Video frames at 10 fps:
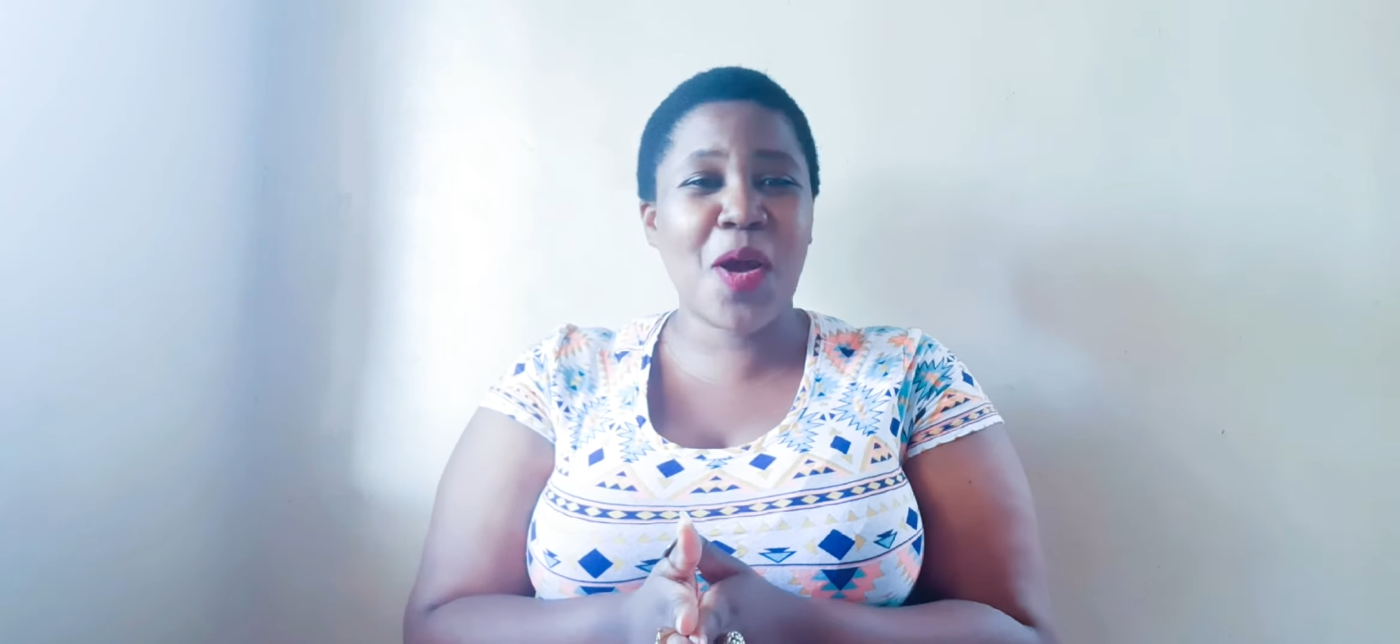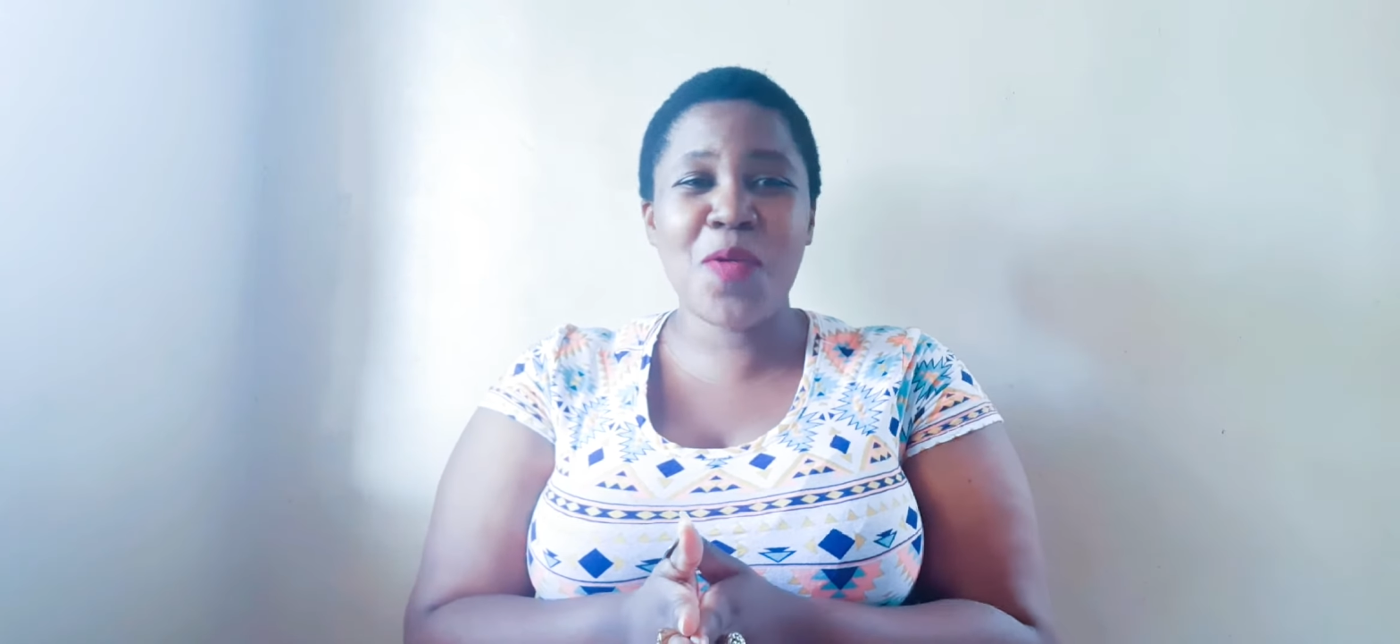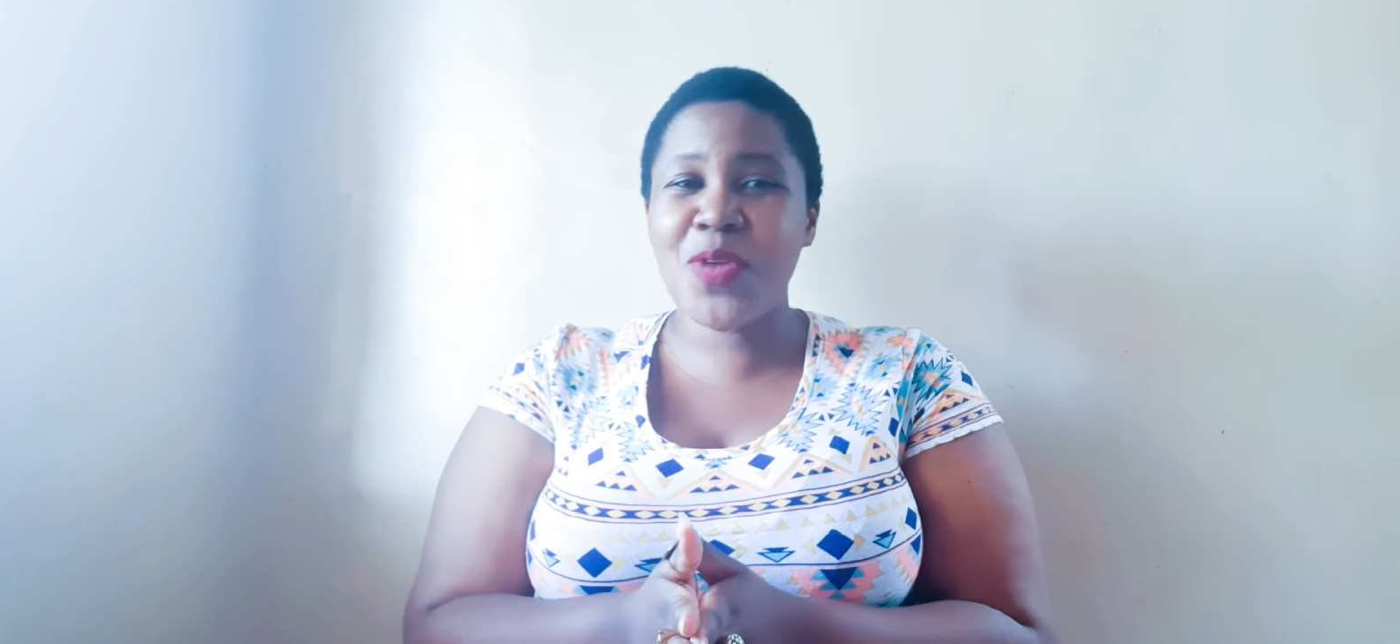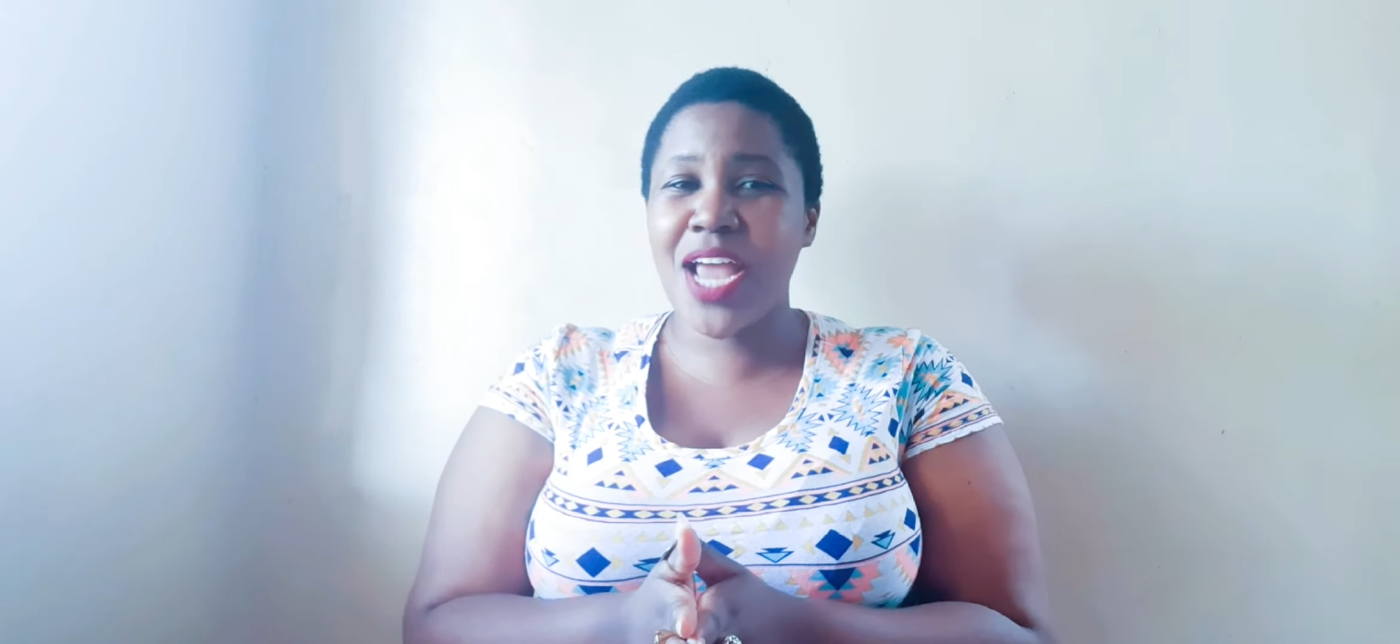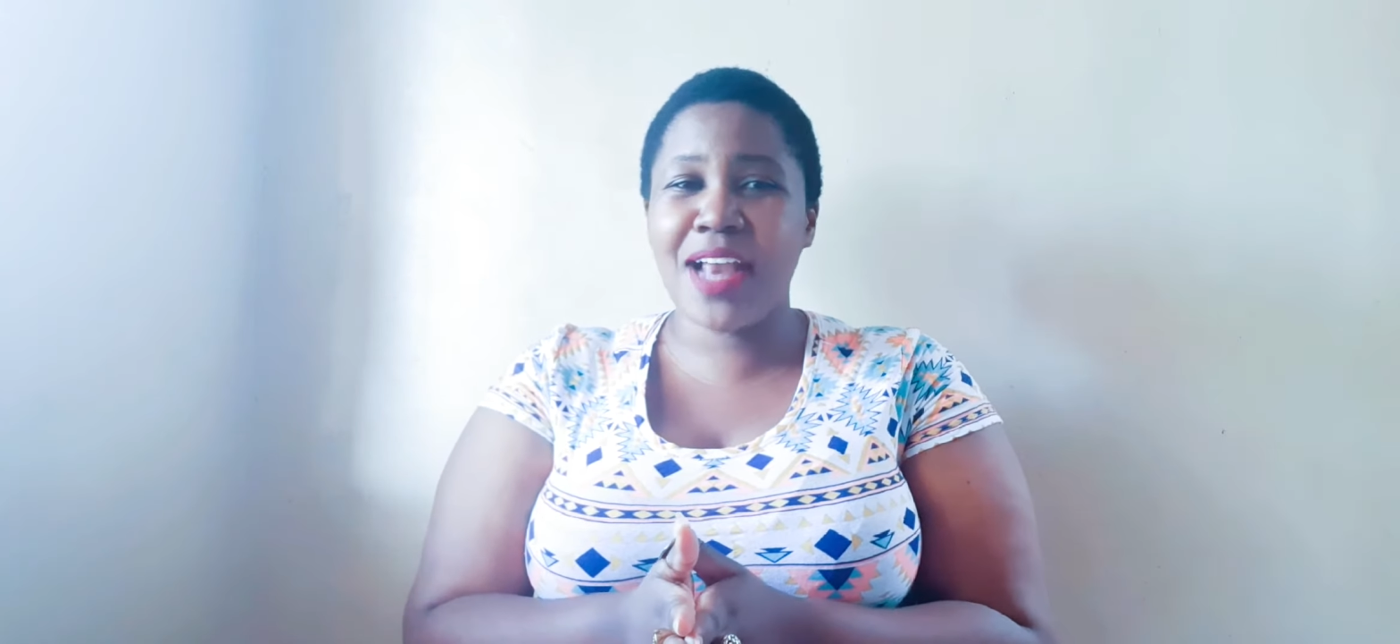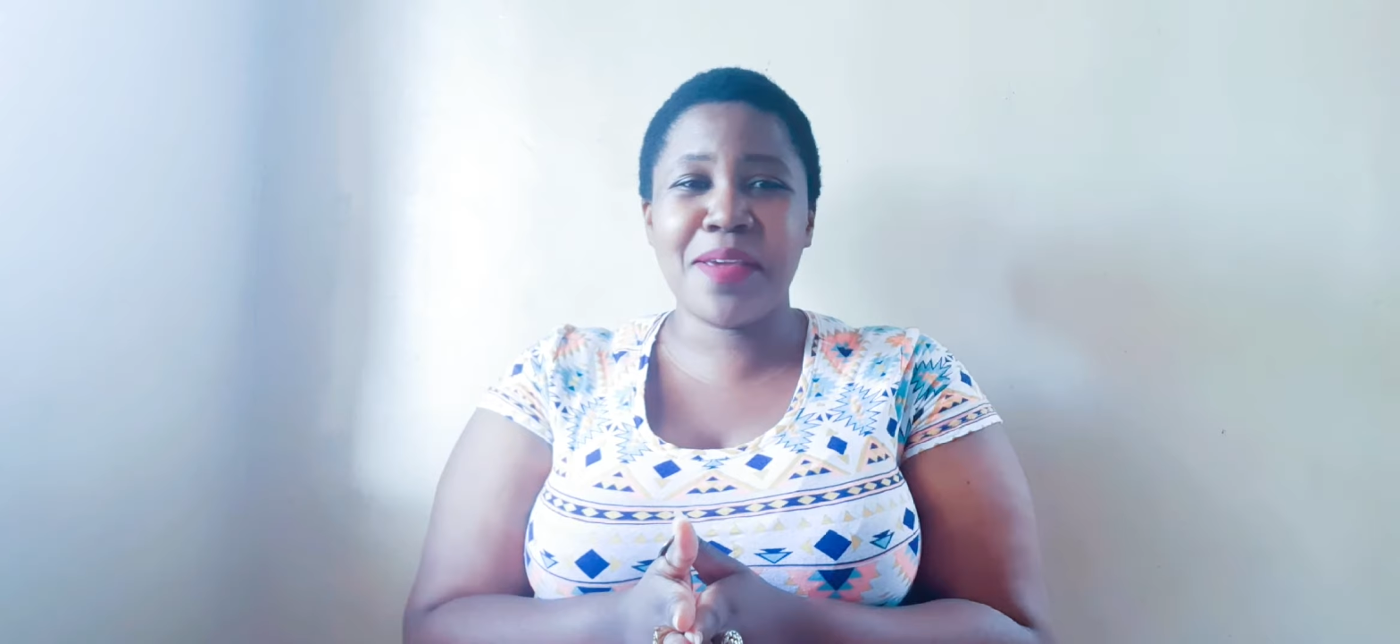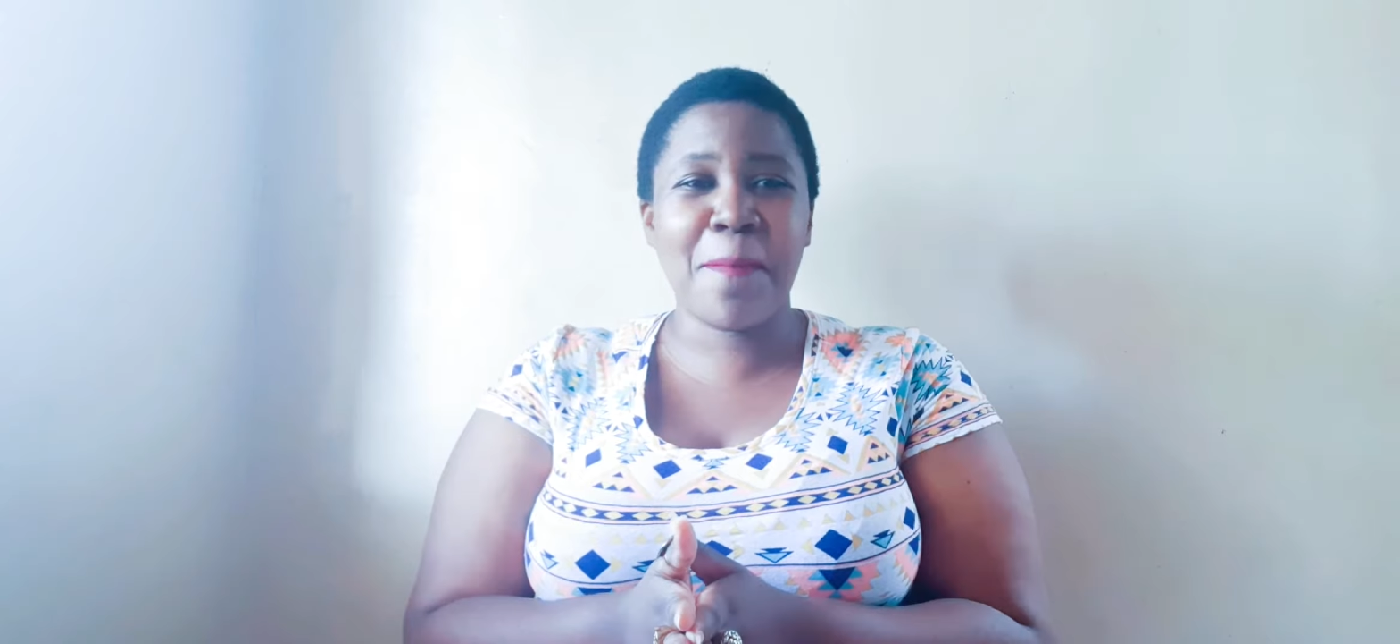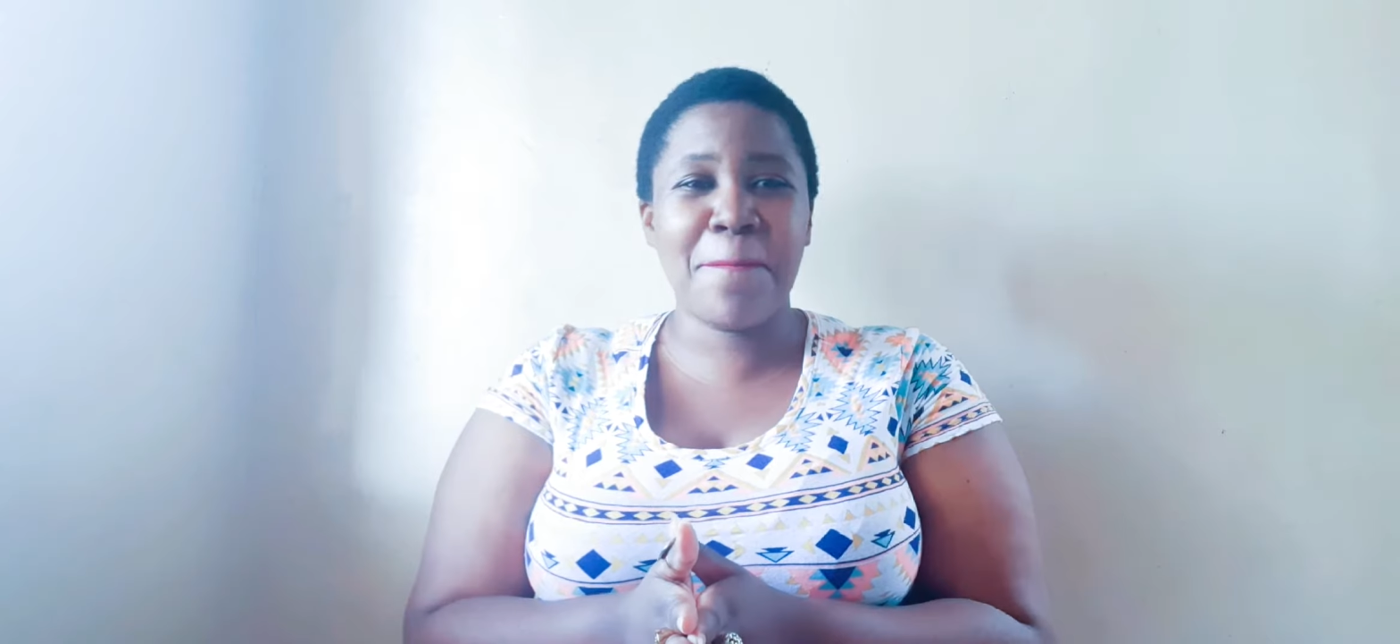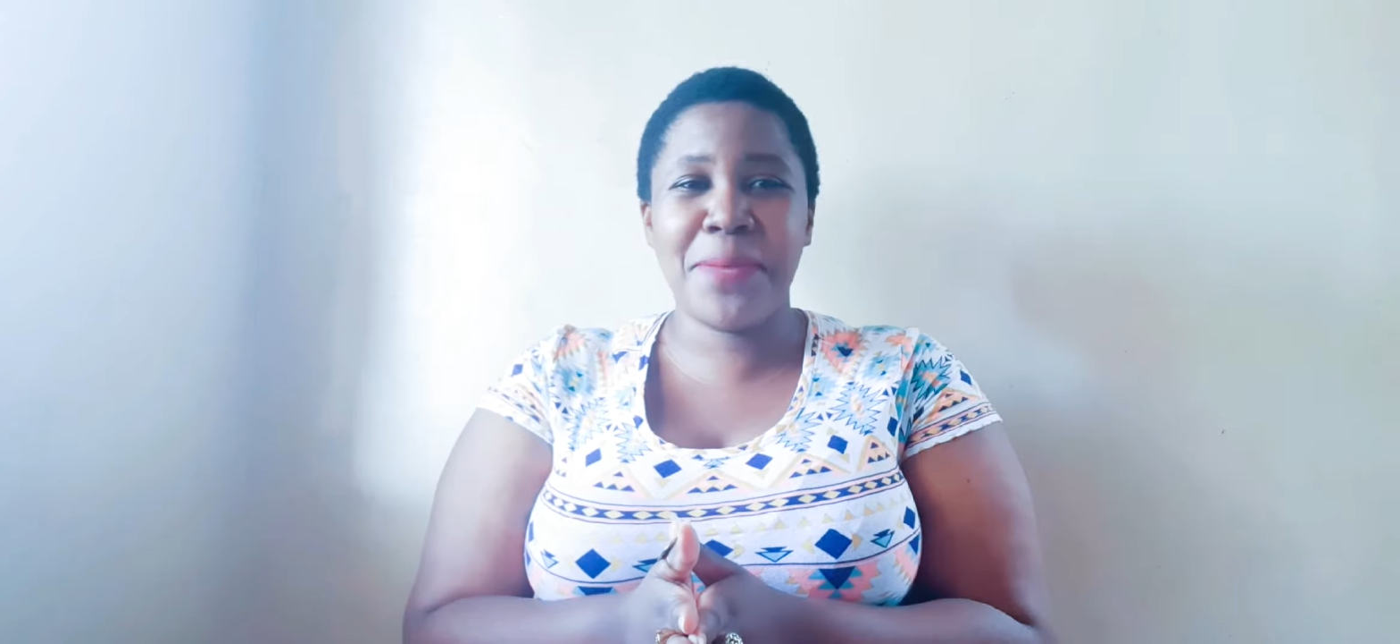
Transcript: really